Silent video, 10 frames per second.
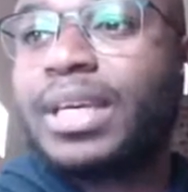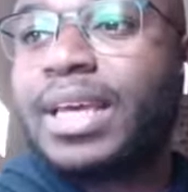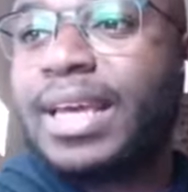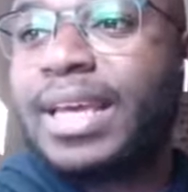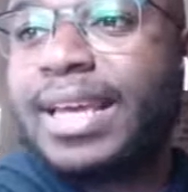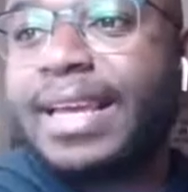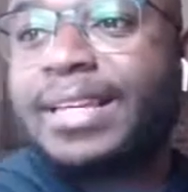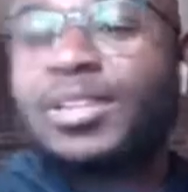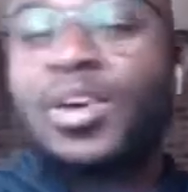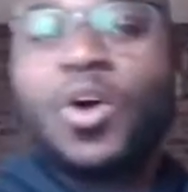
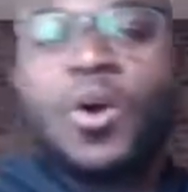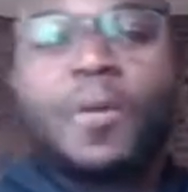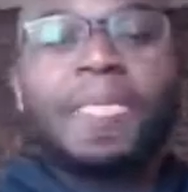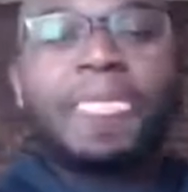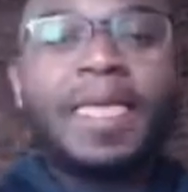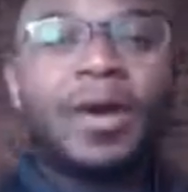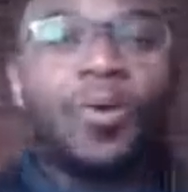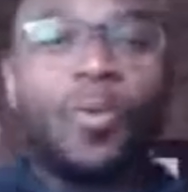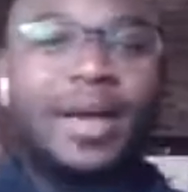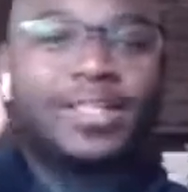is,
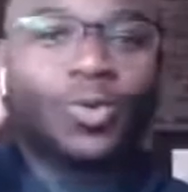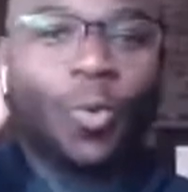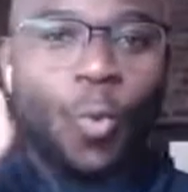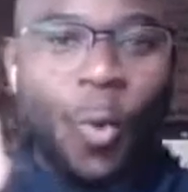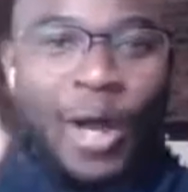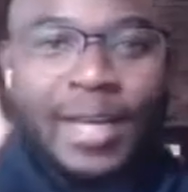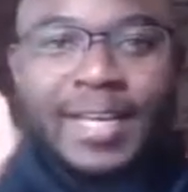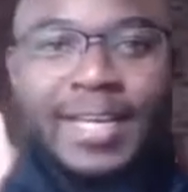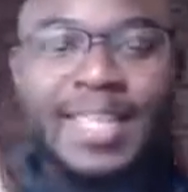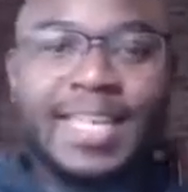what's one
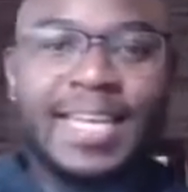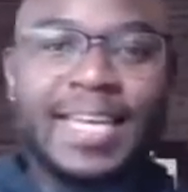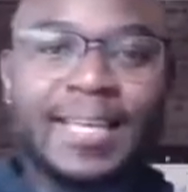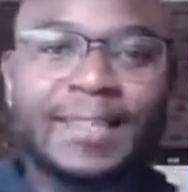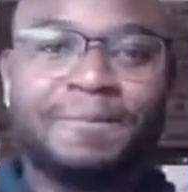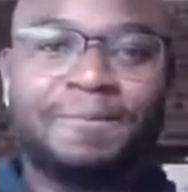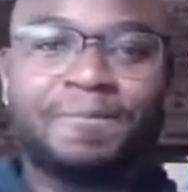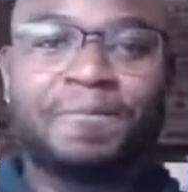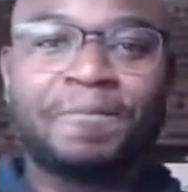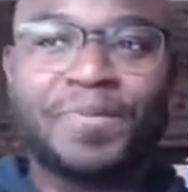thing
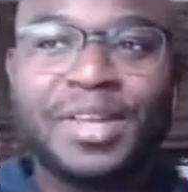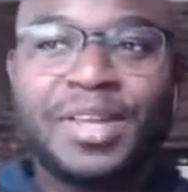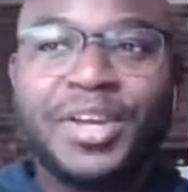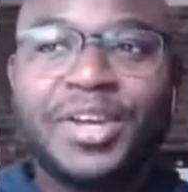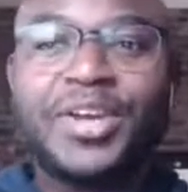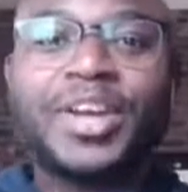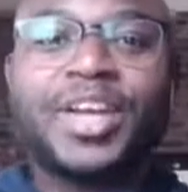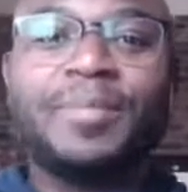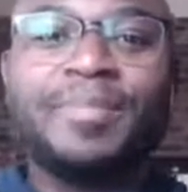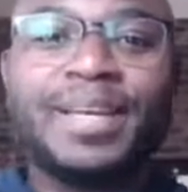you're going to
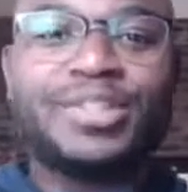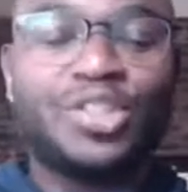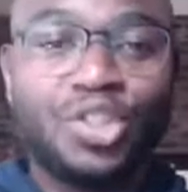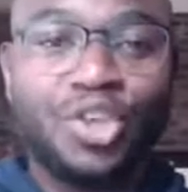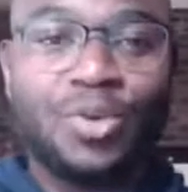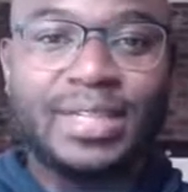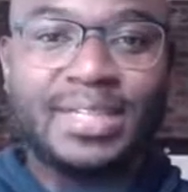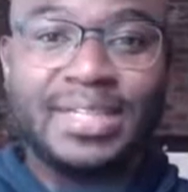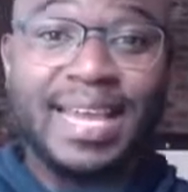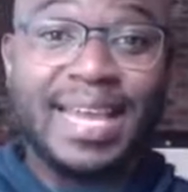commit to doing
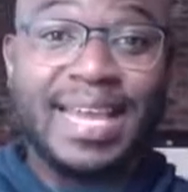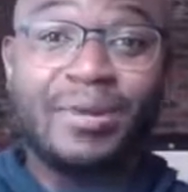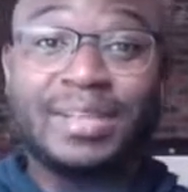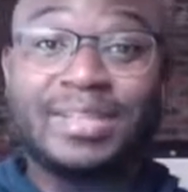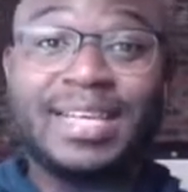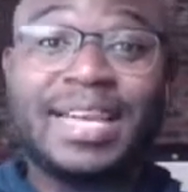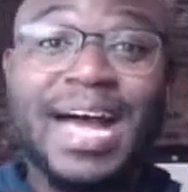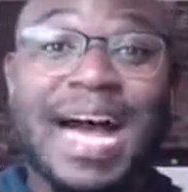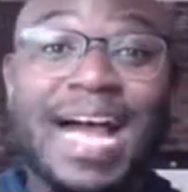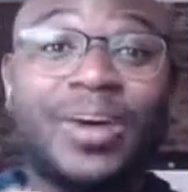today? And I want you to say,
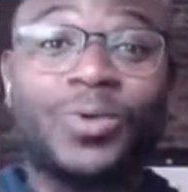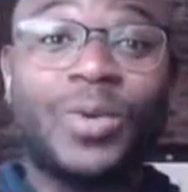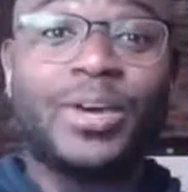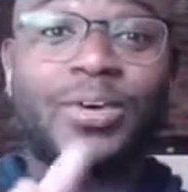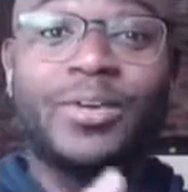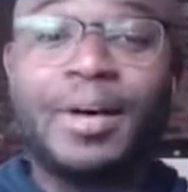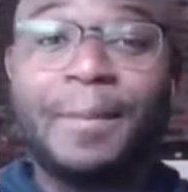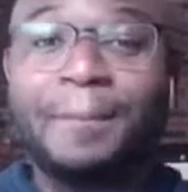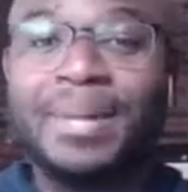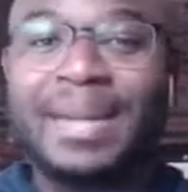I will
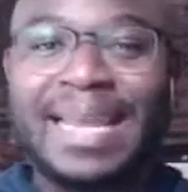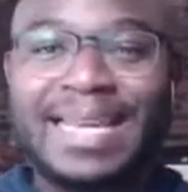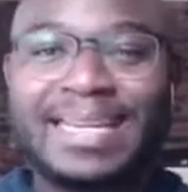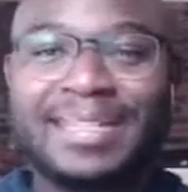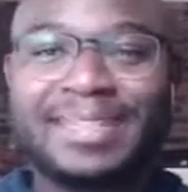blank.